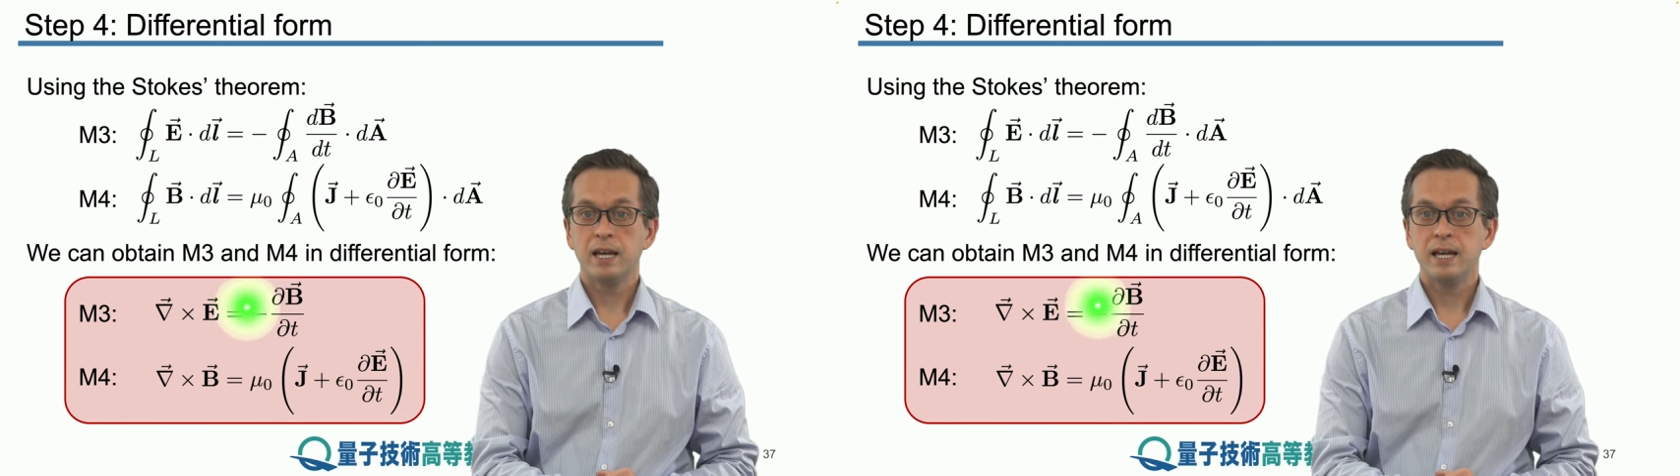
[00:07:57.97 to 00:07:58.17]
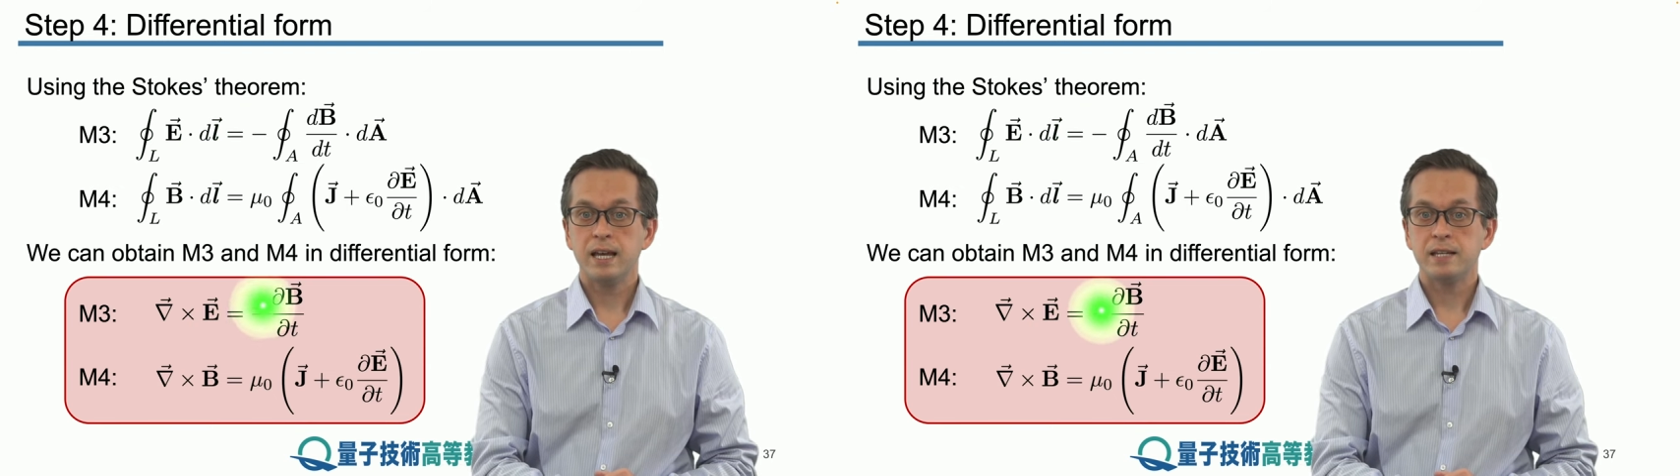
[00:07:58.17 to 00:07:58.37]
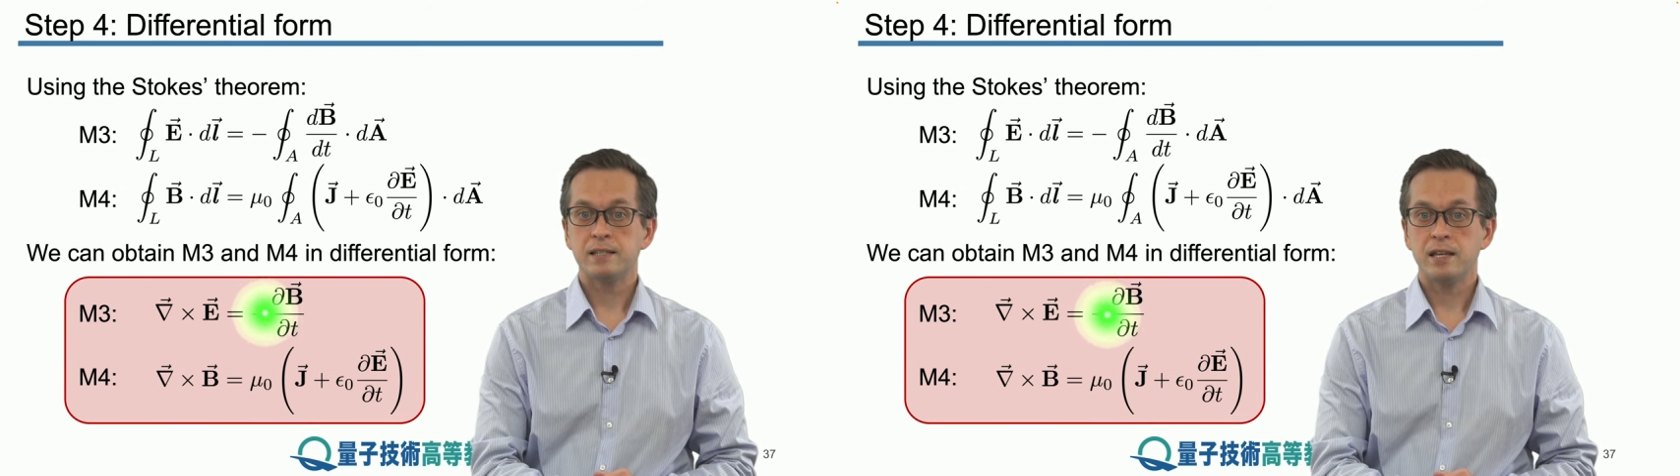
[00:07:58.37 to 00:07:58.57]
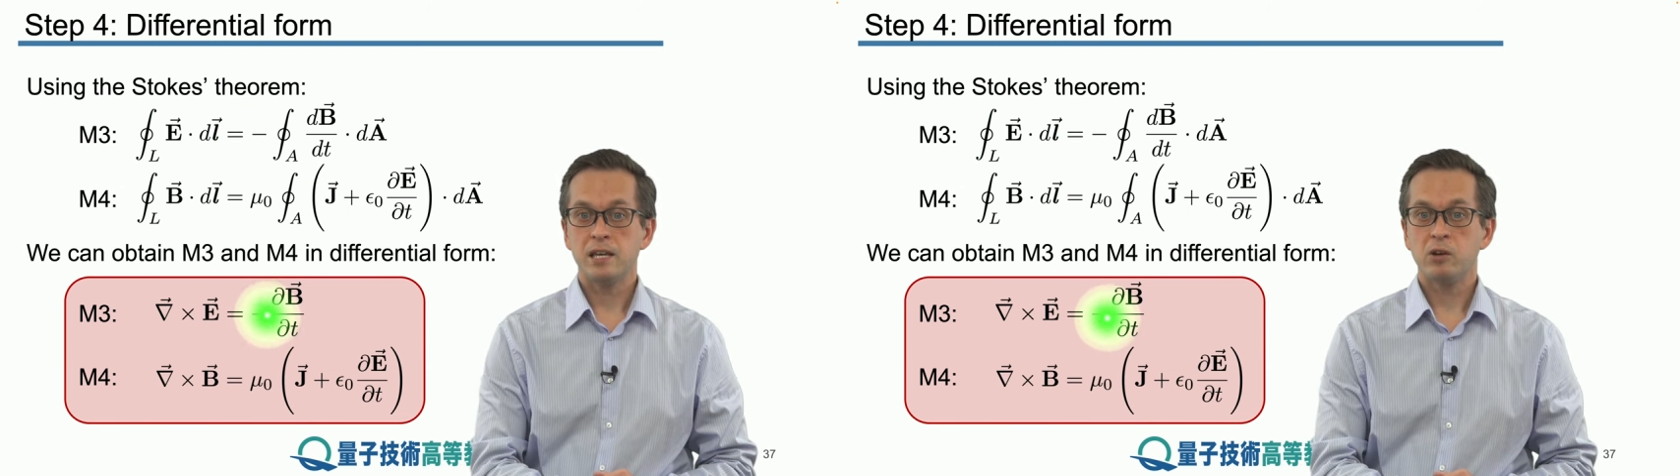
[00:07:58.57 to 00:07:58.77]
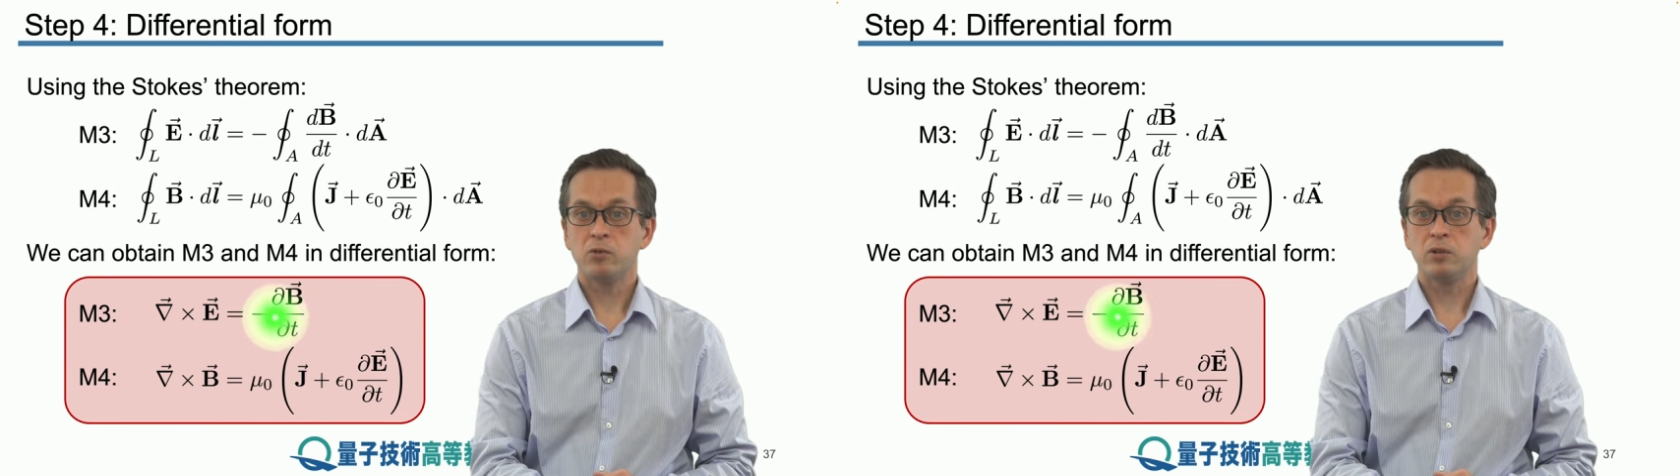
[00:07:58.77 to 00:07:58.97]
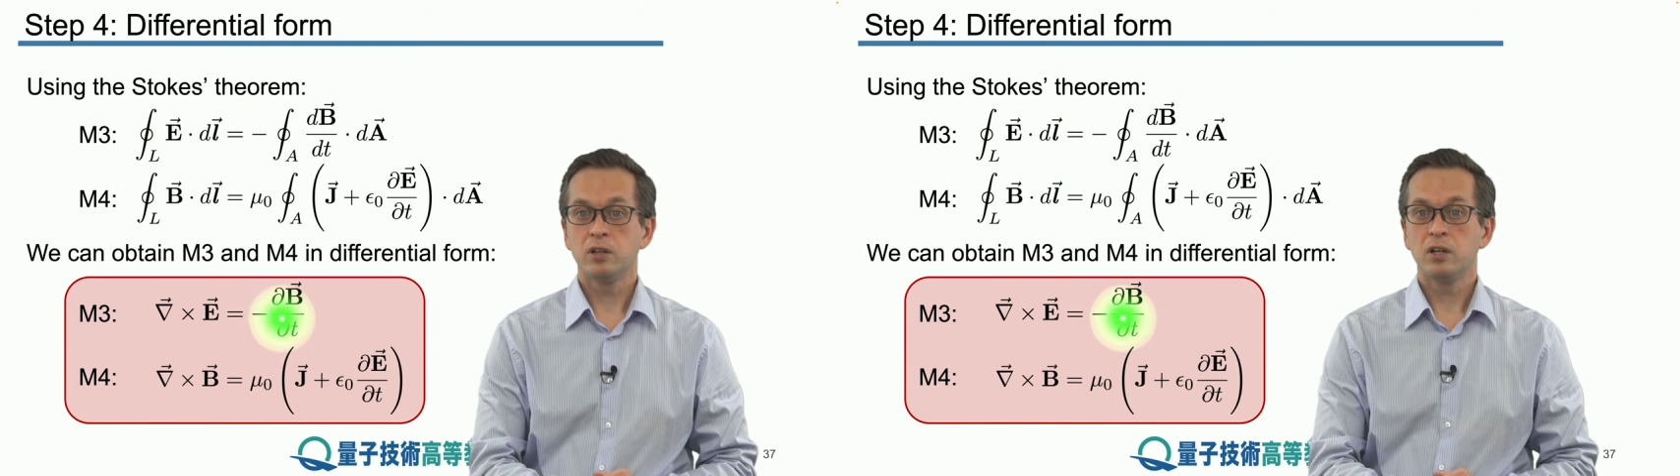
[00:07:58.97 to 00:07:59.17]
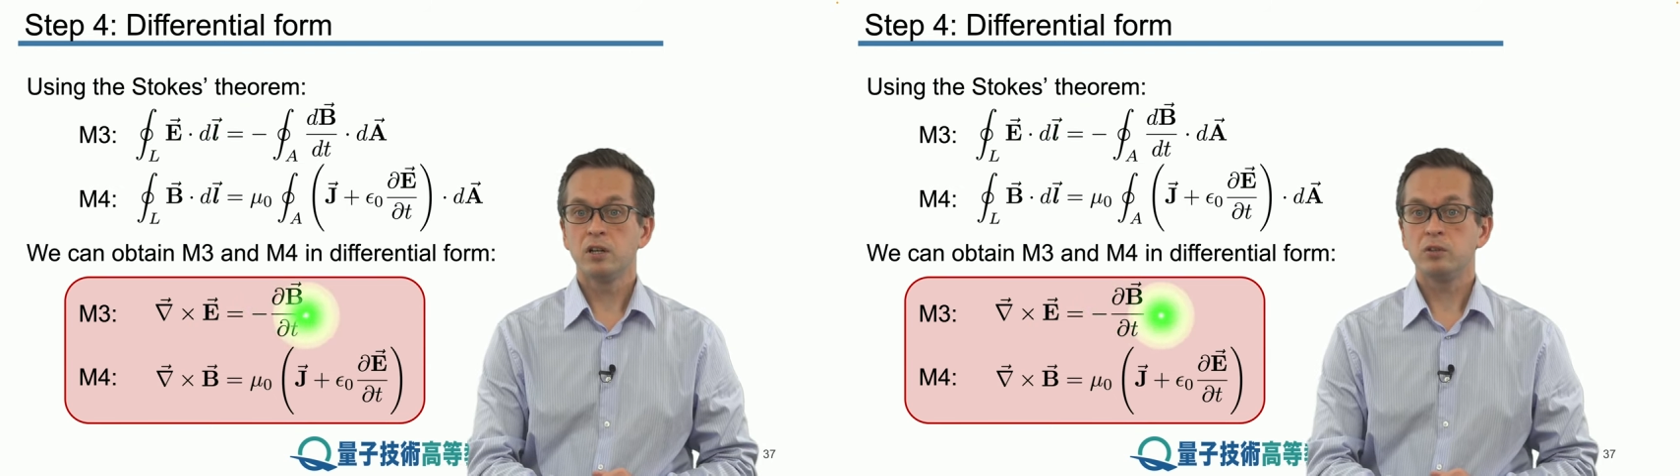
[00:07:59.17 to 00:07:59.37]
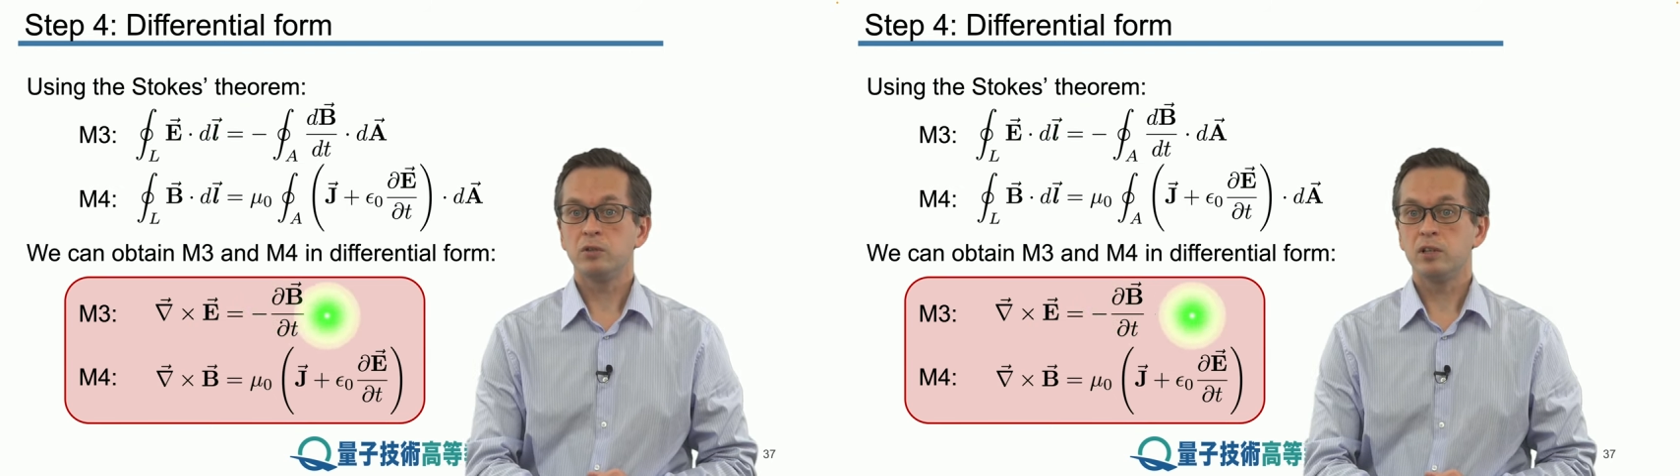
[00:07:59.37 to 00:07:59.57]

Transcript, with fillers: is equal to the